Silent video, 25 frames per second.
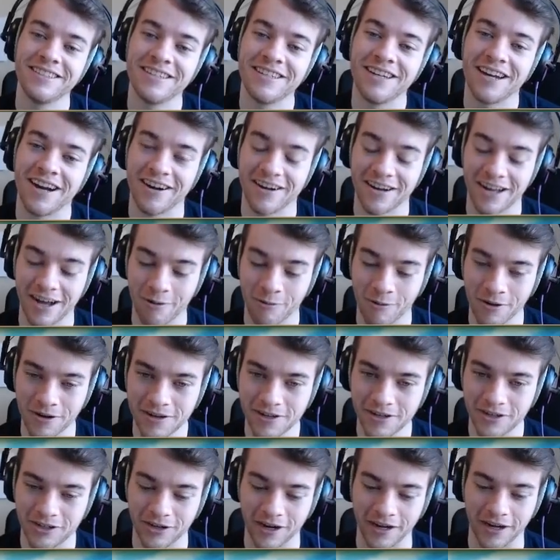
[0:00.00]
are not wonder
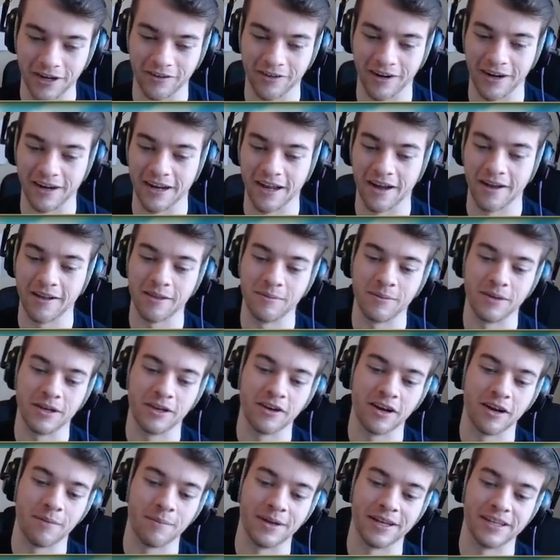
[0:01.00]
trading right now. Let me
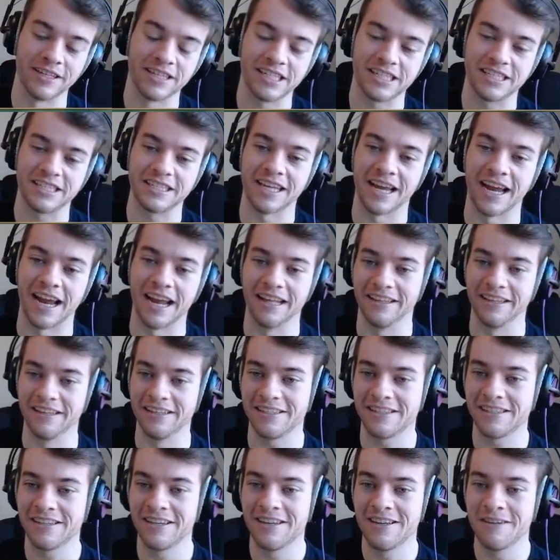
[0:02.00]
grab my
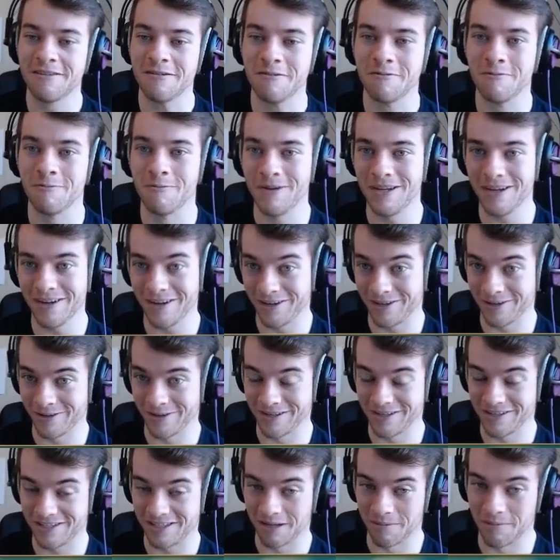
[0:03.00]
stylus. We are doing
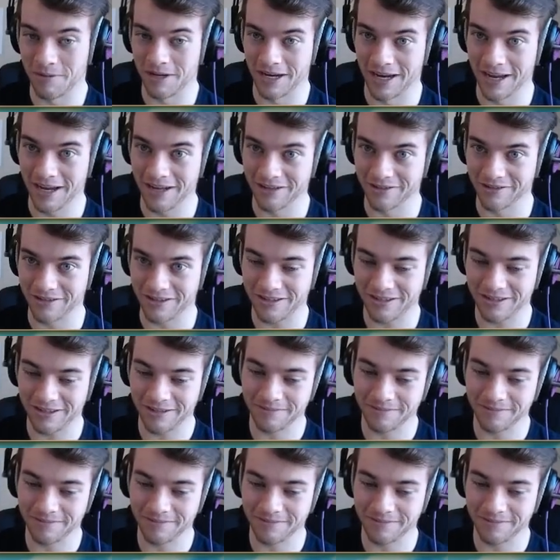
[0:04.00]
something else.